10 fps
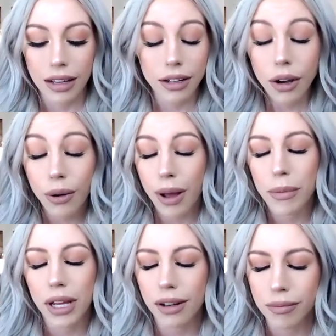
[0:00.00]
No, I
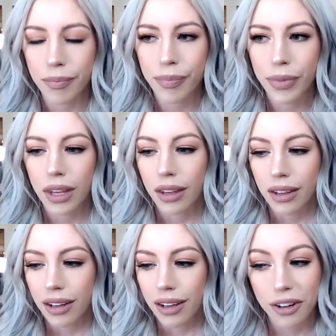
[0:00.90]
mean,
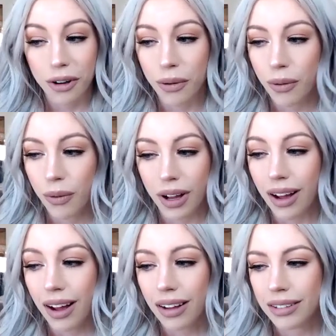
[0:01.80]
you know,
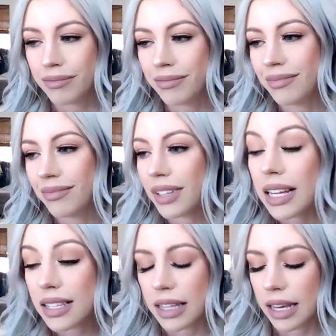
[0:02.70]

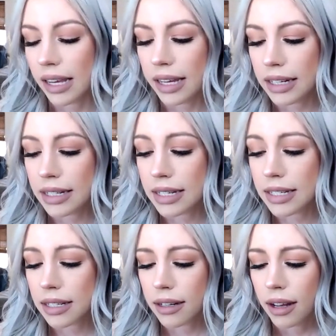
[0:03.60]
that's the thing is,